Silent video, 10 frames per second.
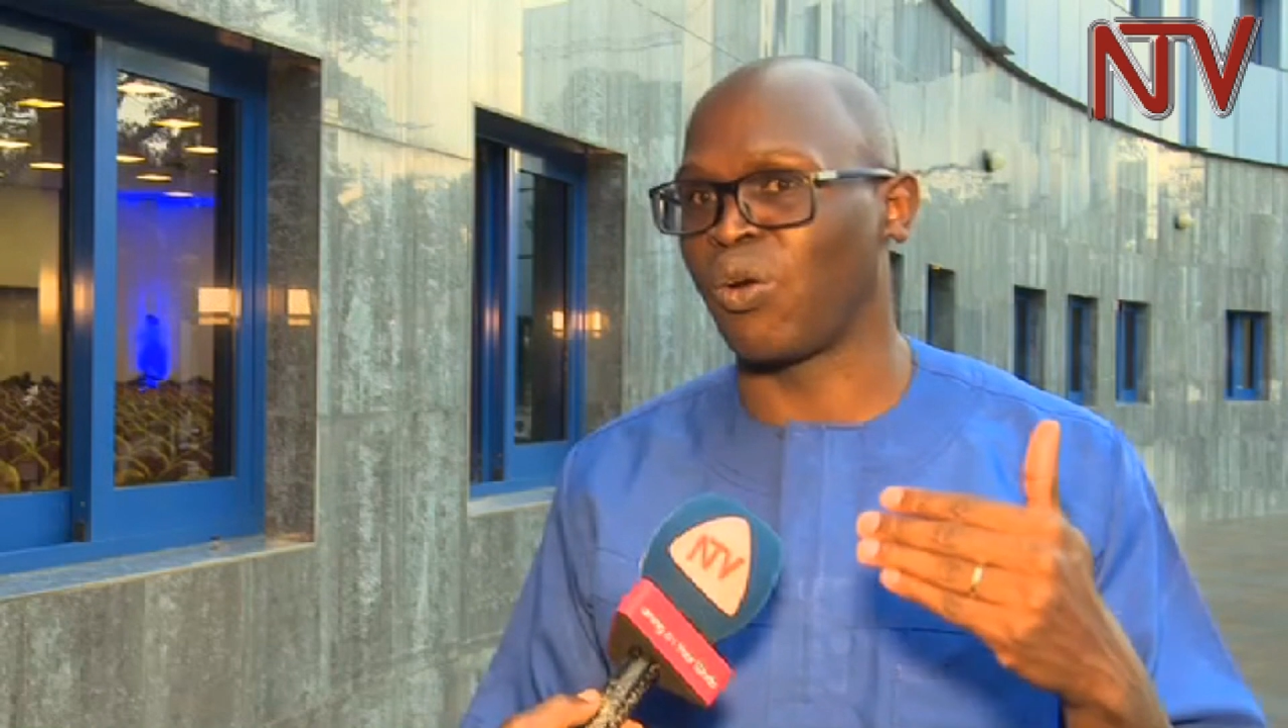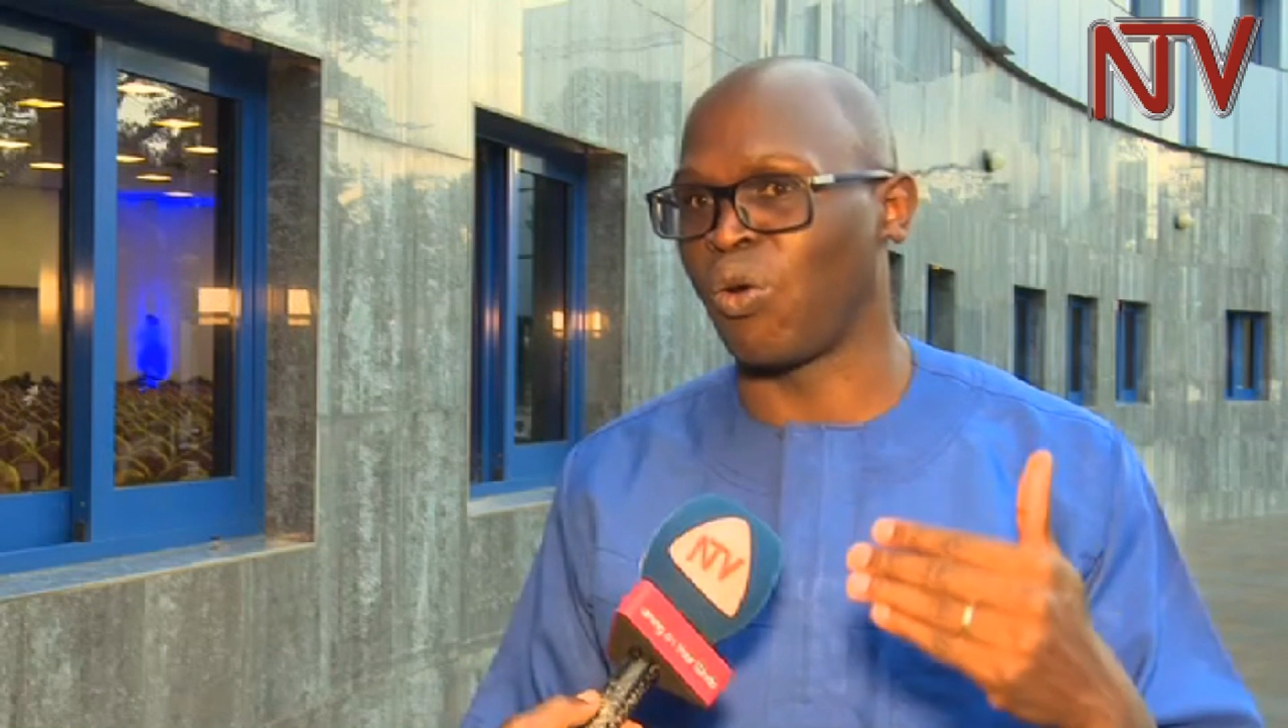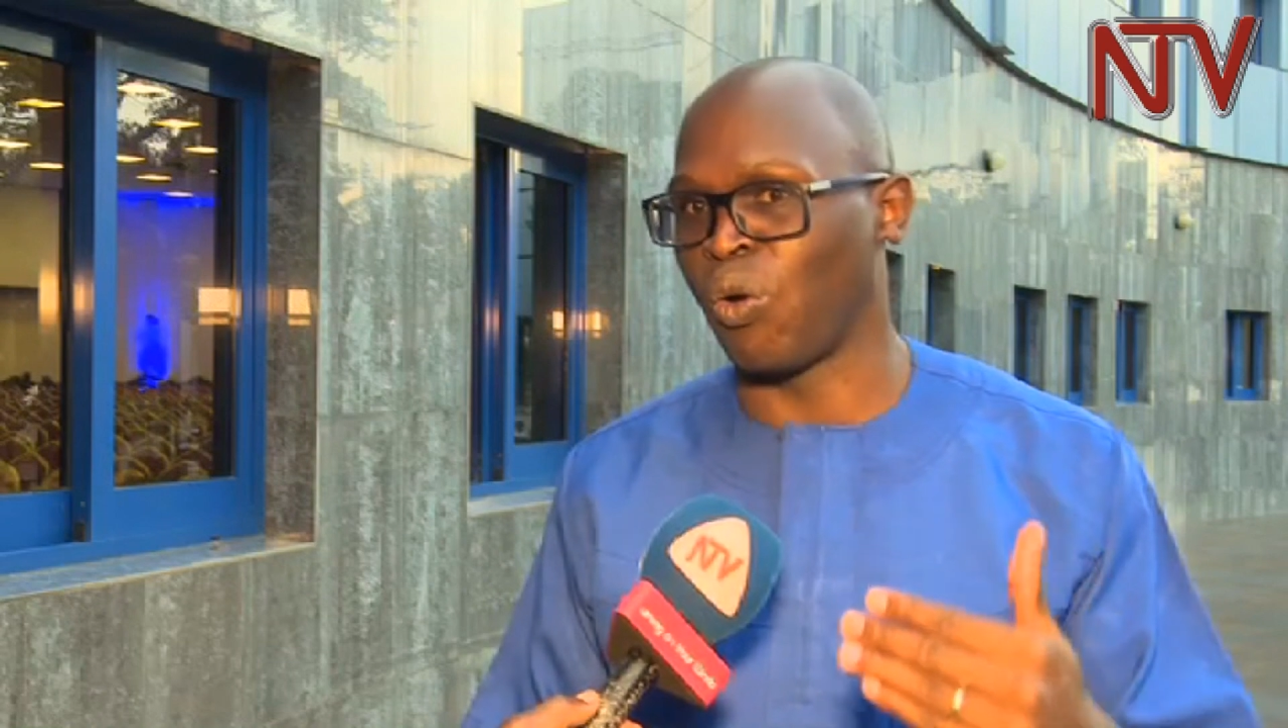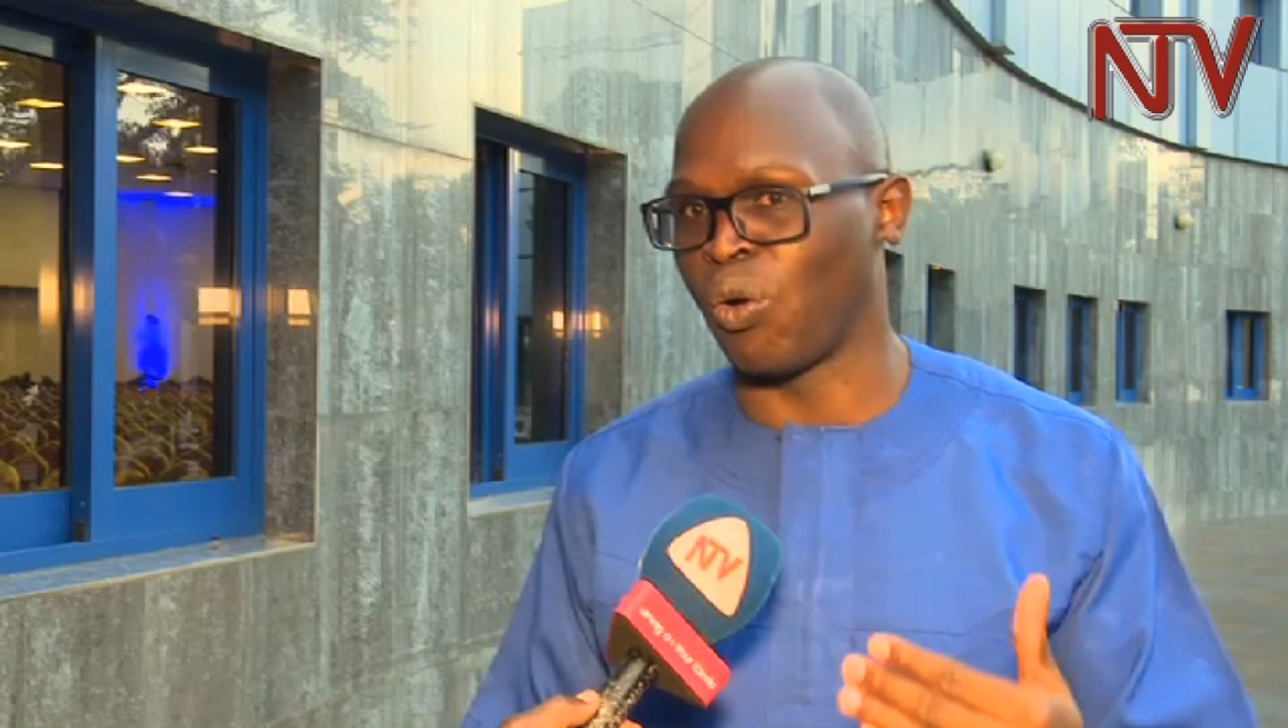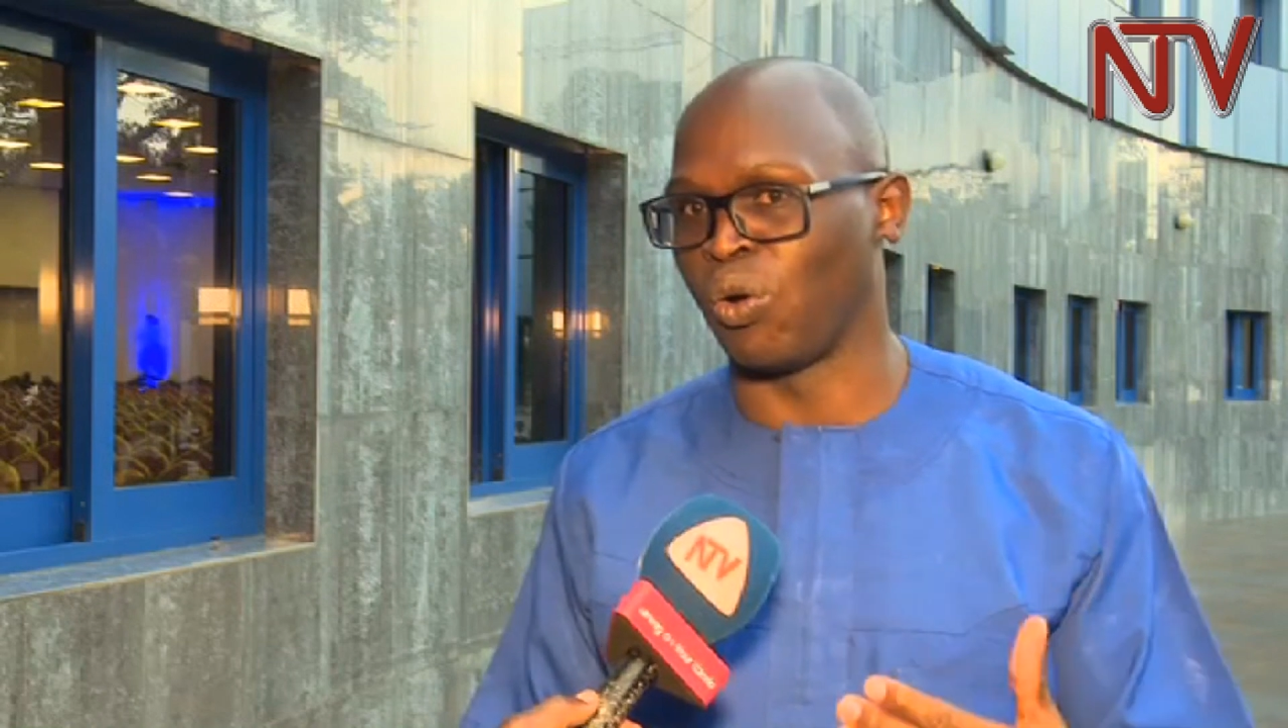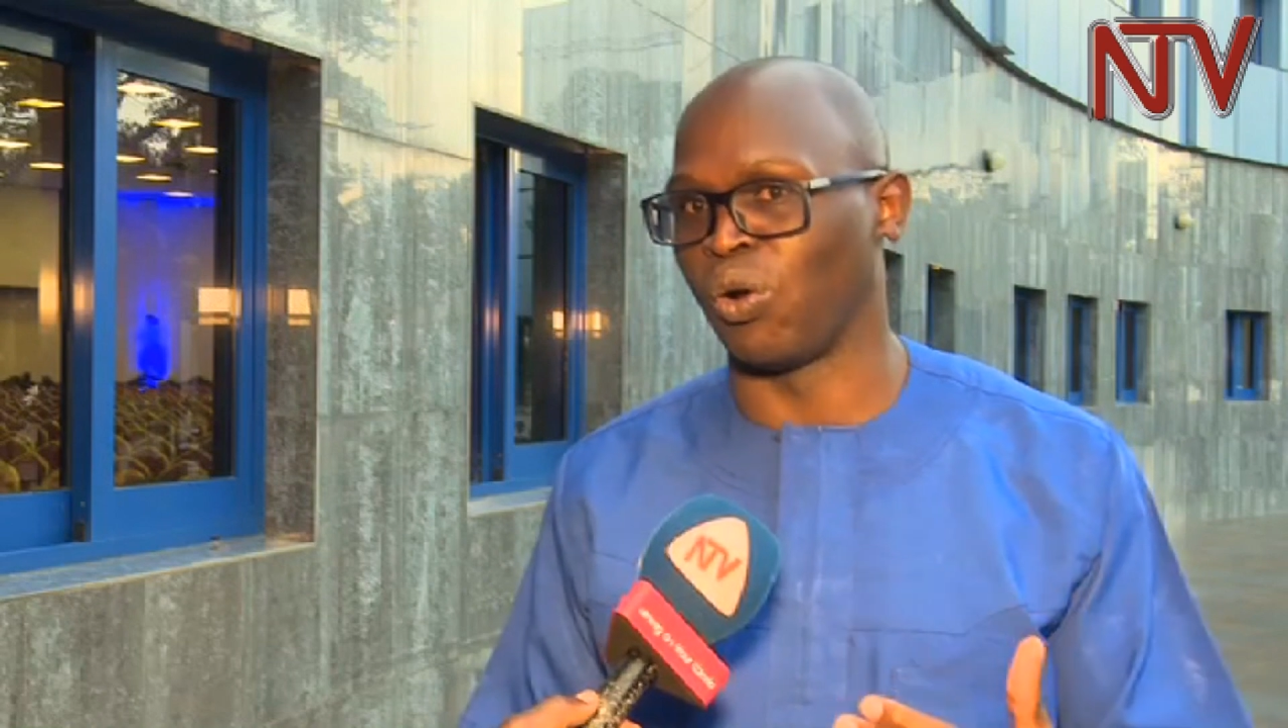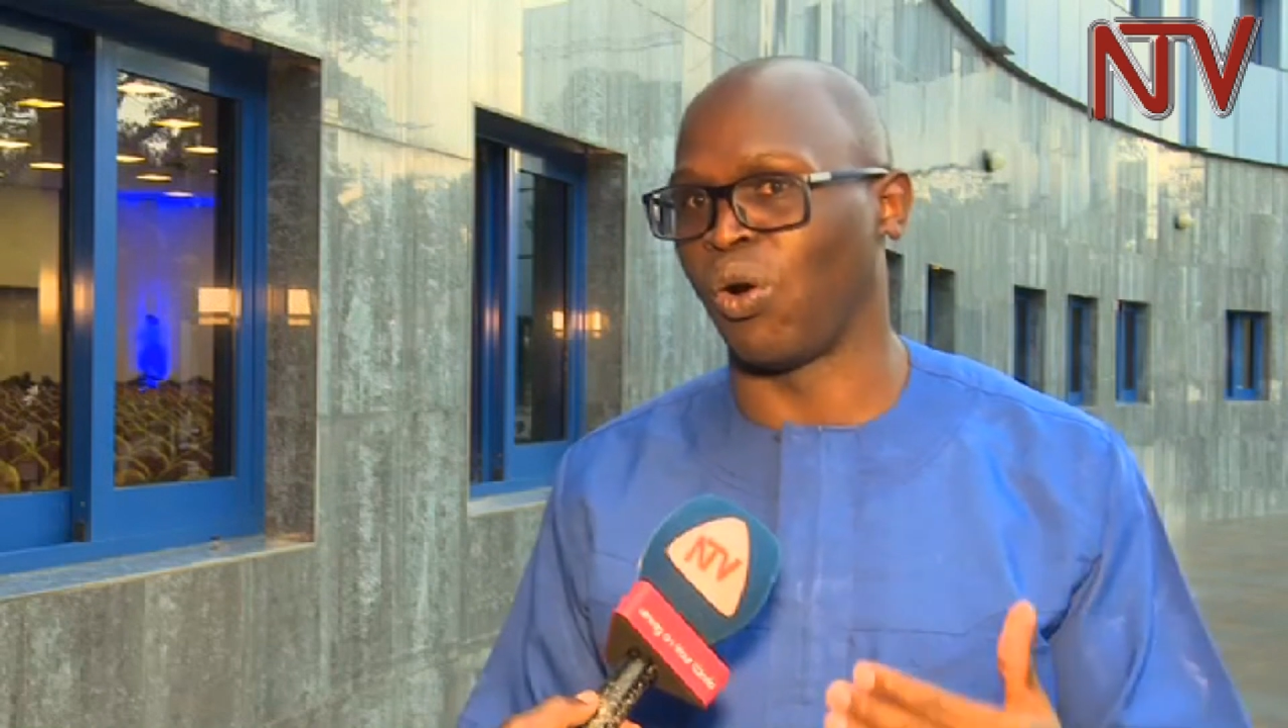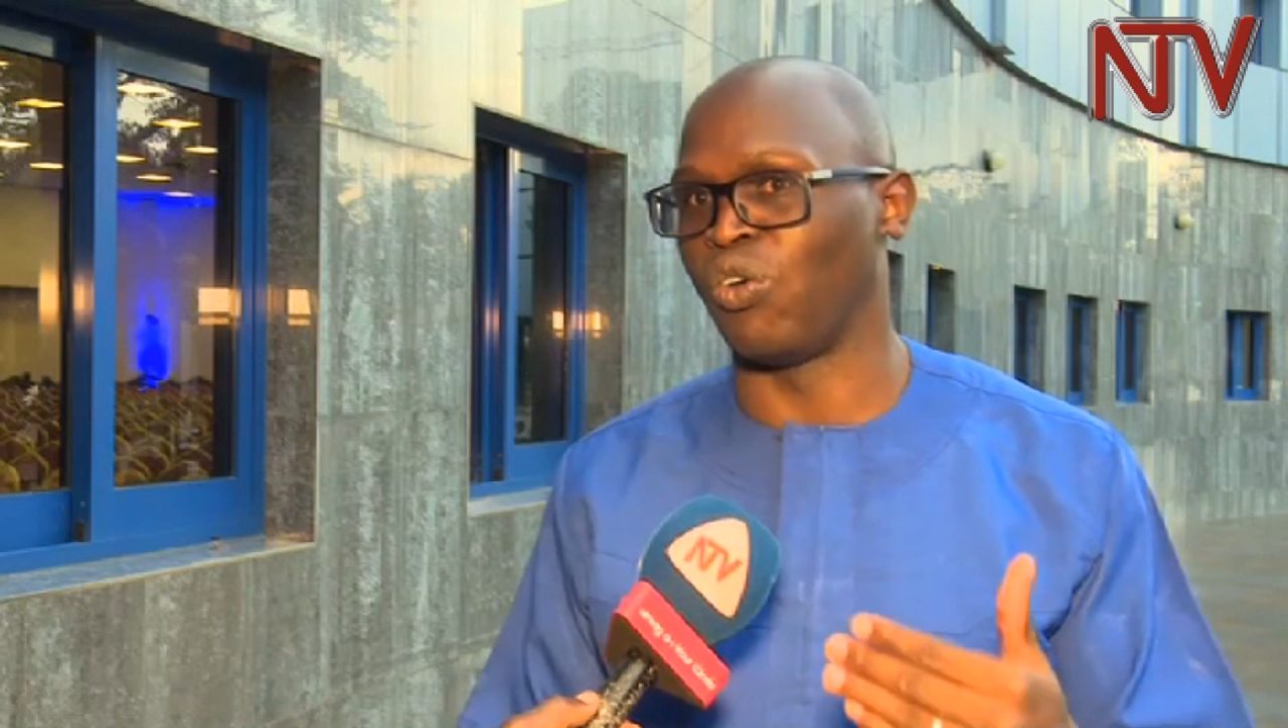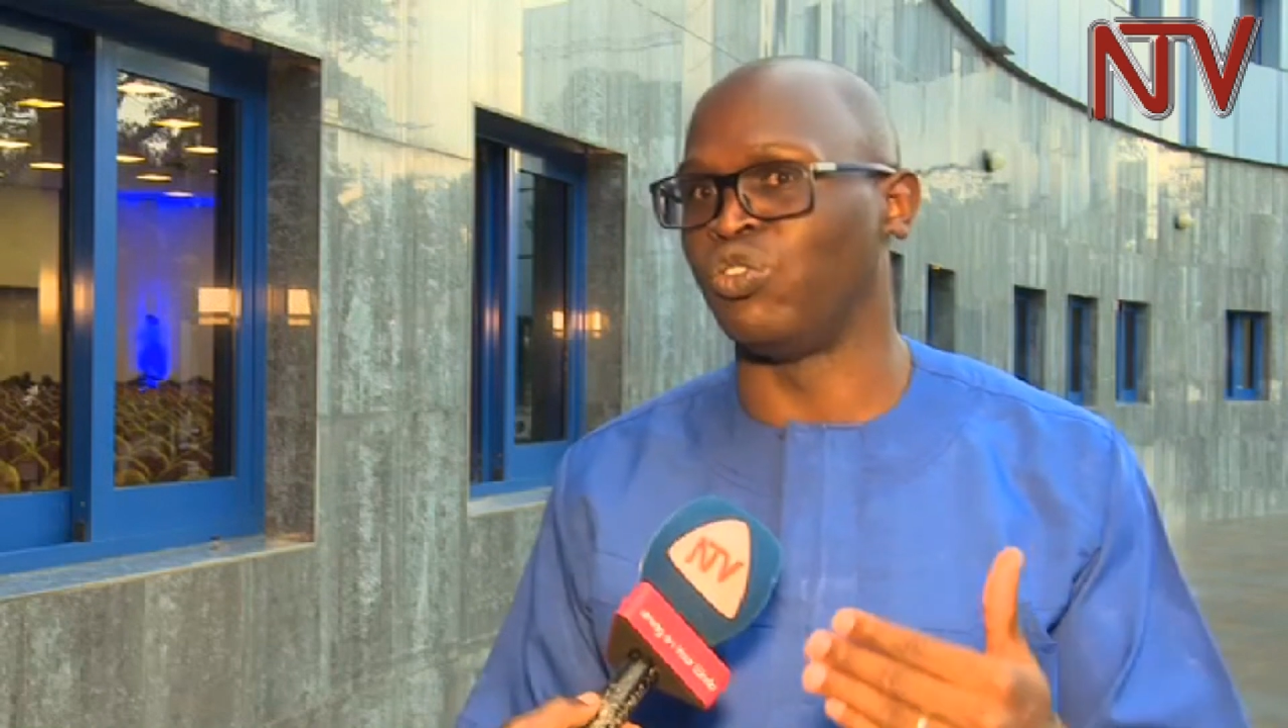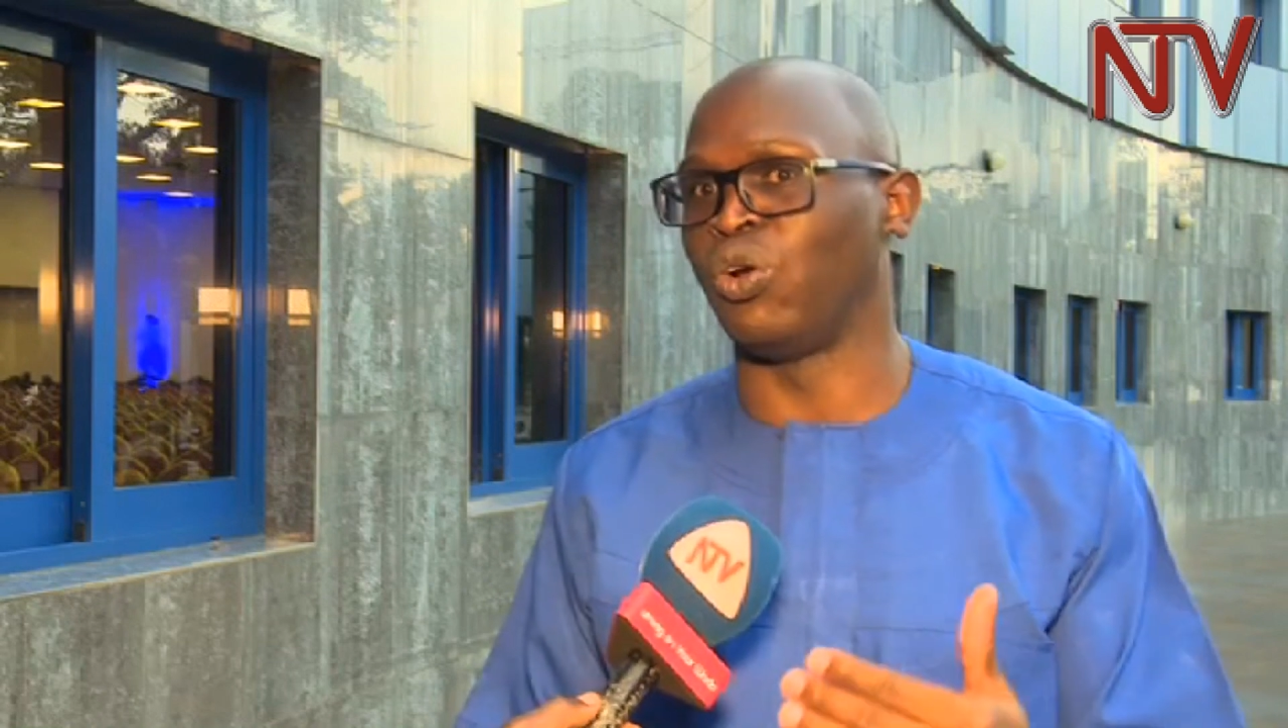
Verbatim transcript: call of